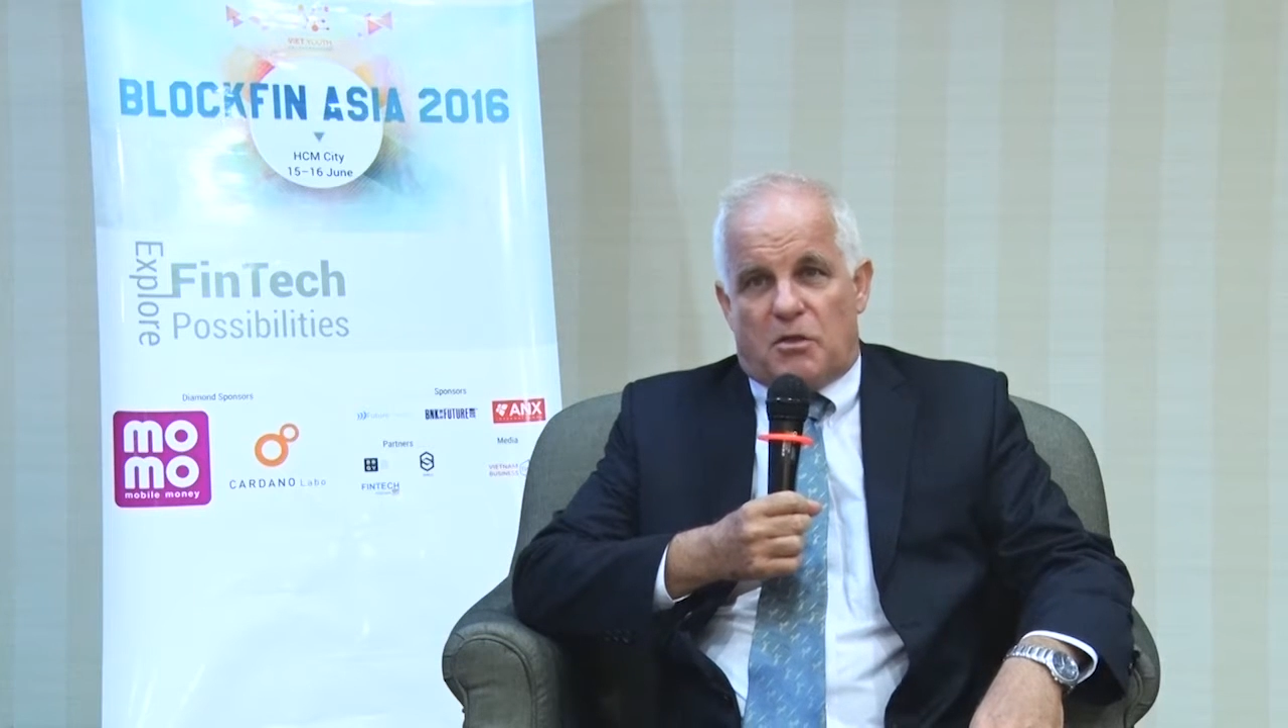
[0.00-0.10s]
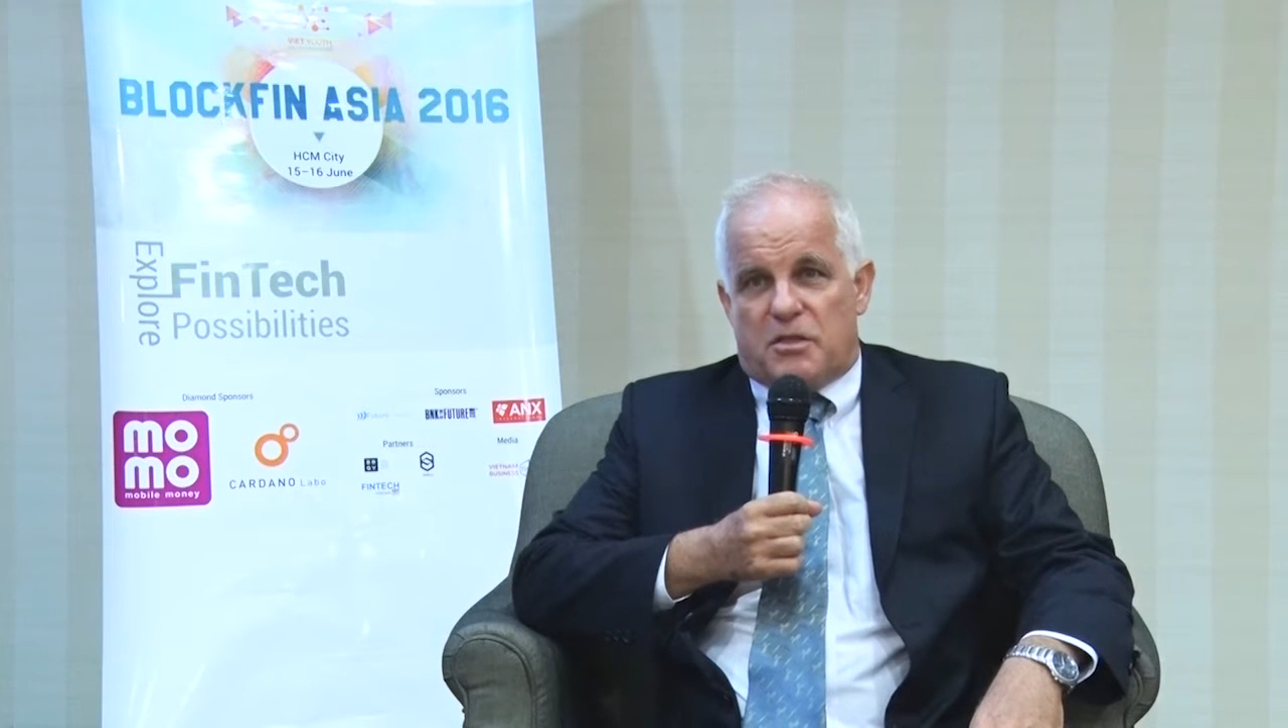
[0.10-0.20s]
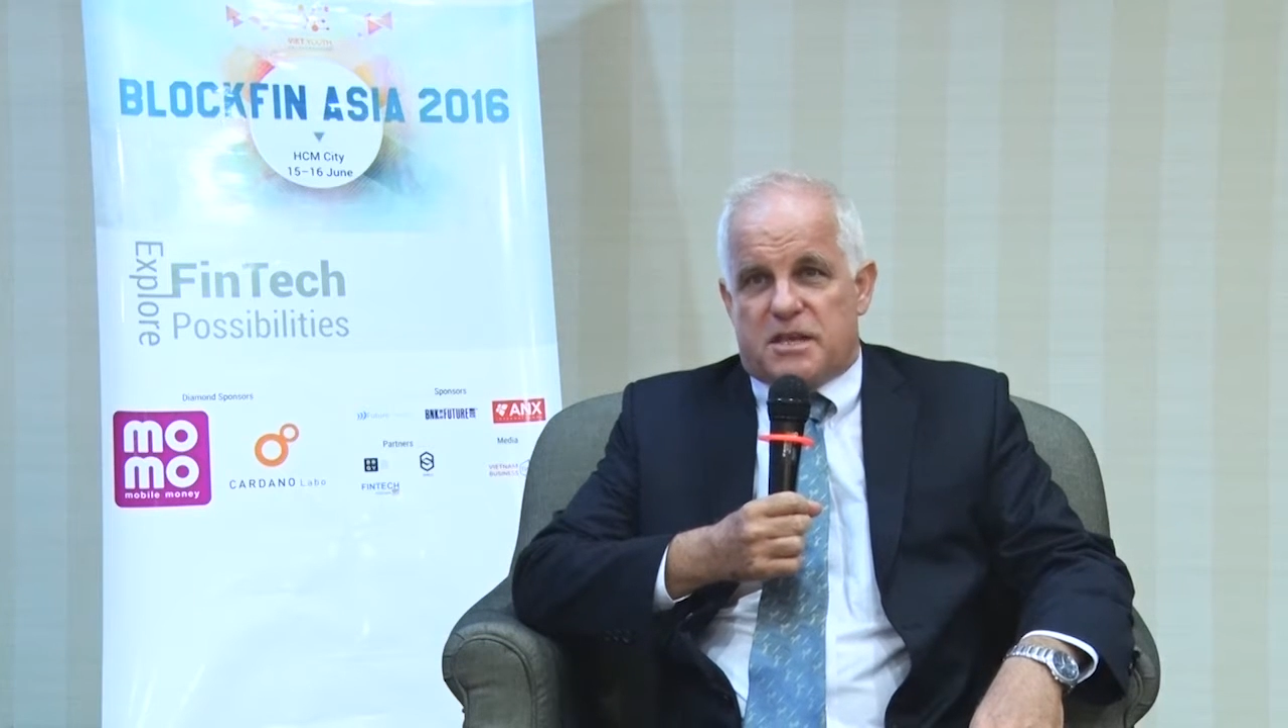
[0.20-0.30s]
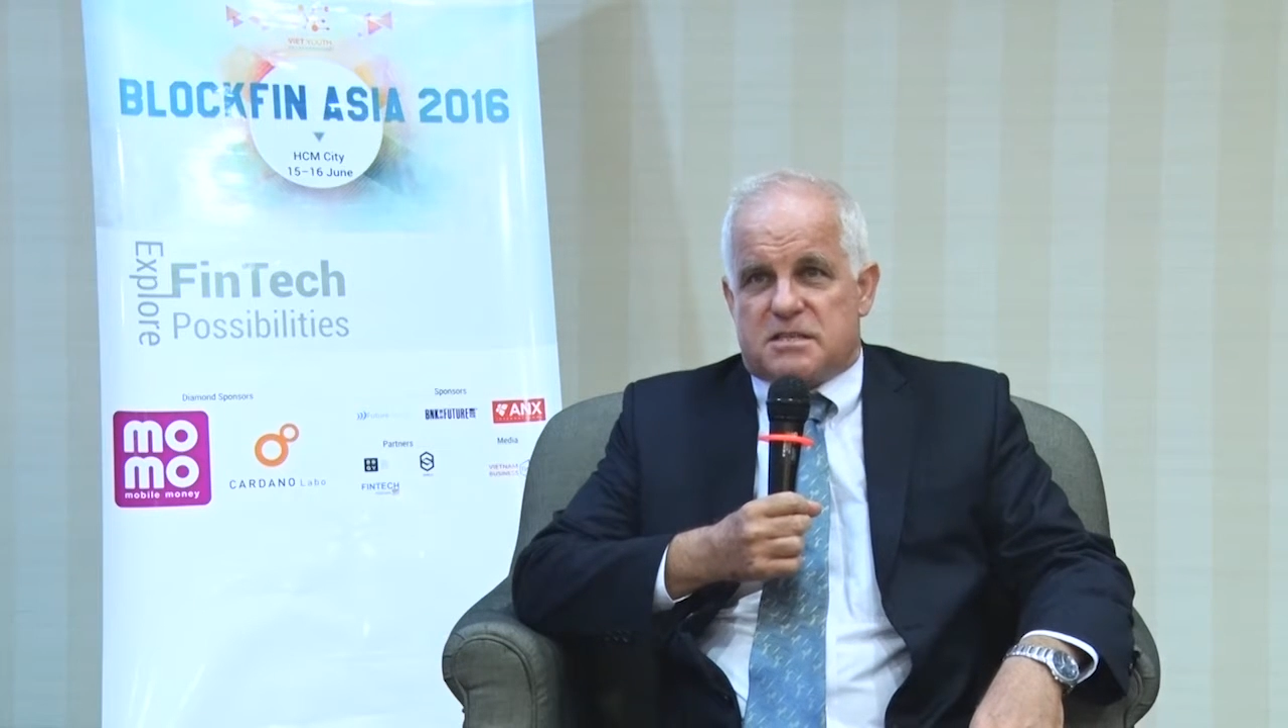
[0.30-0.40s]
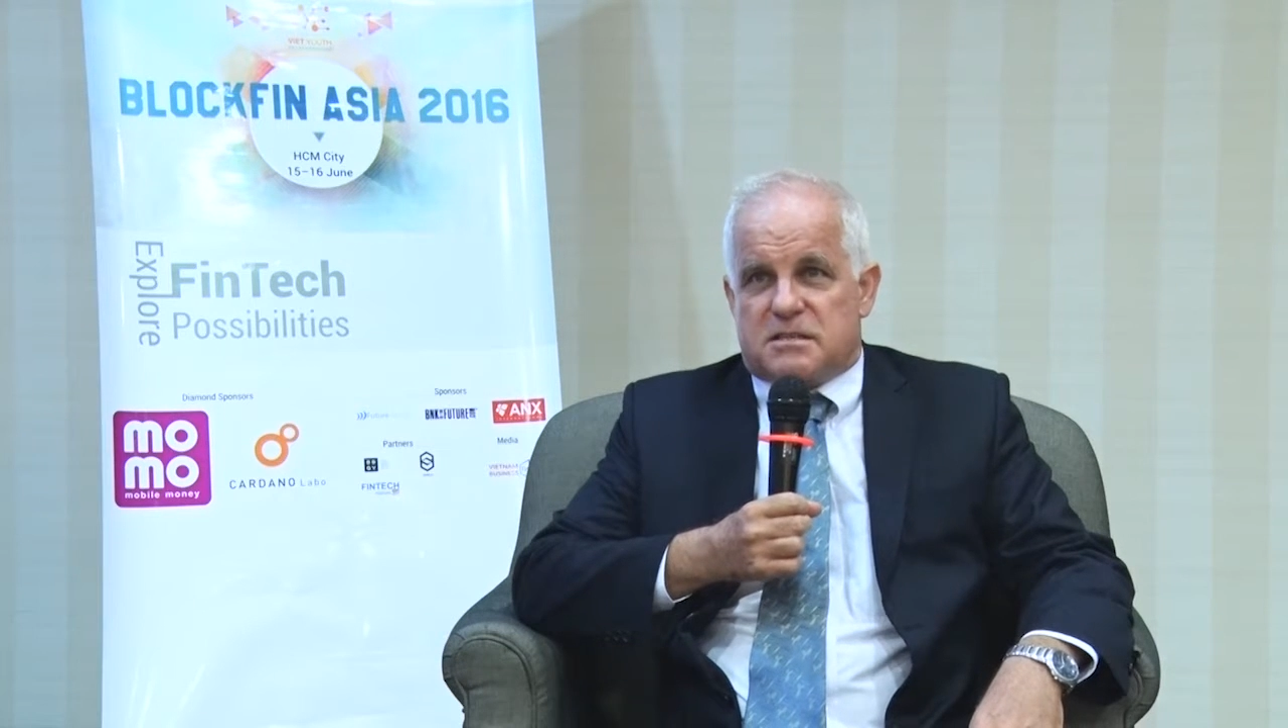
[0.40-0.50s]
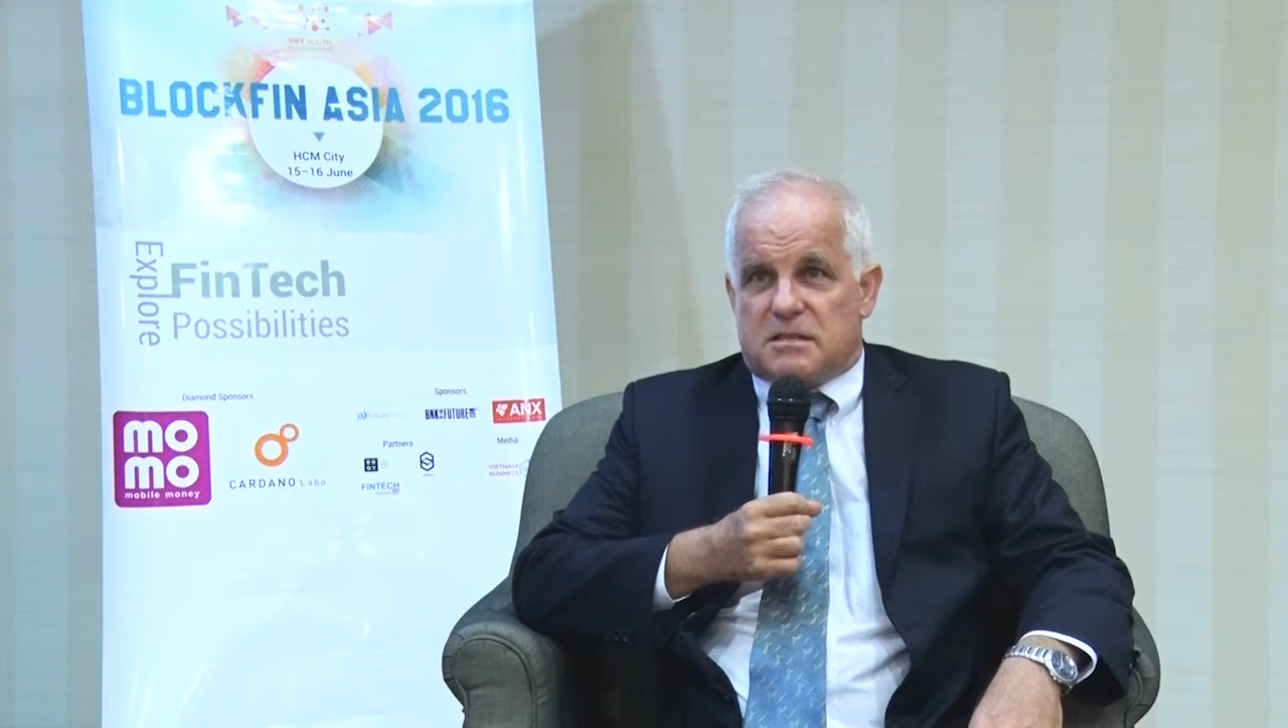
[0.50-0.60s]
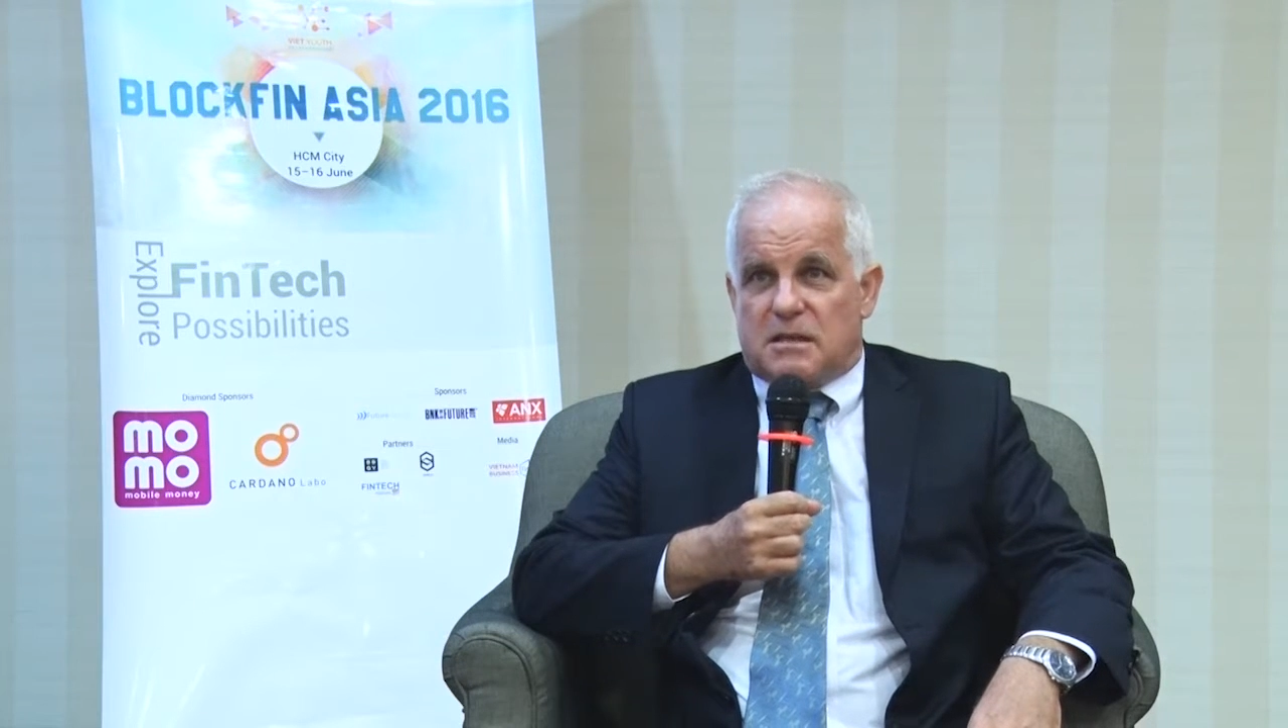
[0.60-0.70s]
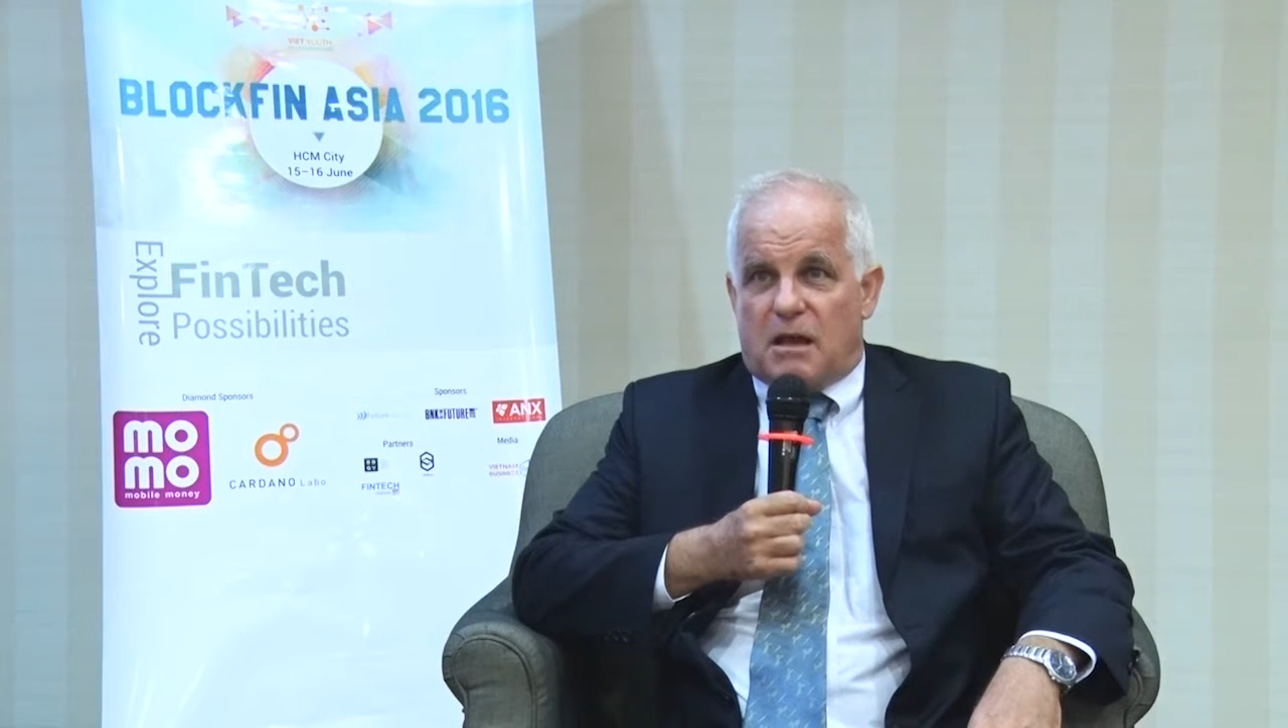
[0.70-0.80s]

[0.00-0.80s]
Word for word: This